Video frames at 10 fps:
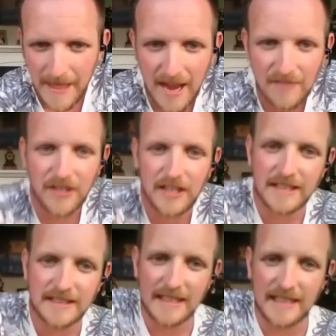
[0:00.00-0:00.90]
Everything
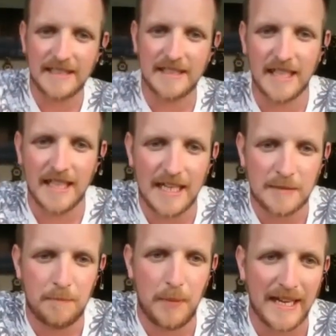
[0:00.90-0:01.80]
into this. It's the
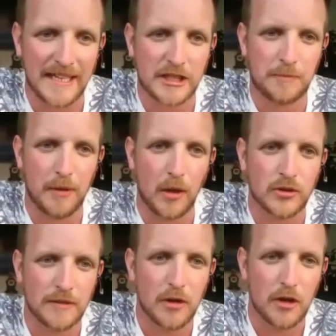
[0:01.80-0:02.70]
last big
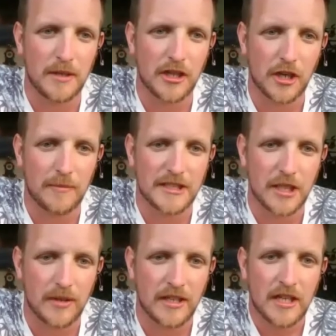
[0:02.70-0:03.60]
explosive movement you're going to be
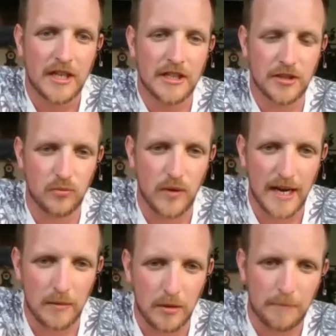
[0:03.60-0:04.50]
doing. You
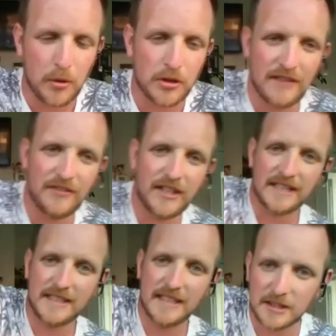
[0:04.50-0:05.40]
really want to push everything
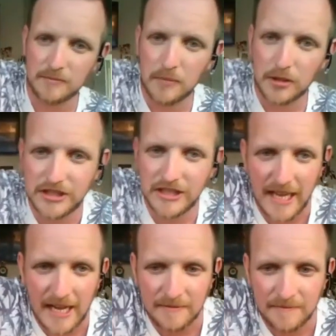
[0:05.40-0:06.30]
into this as much as you
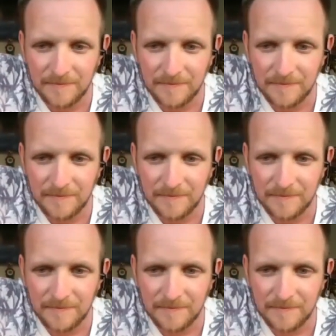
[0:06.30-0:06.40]
can.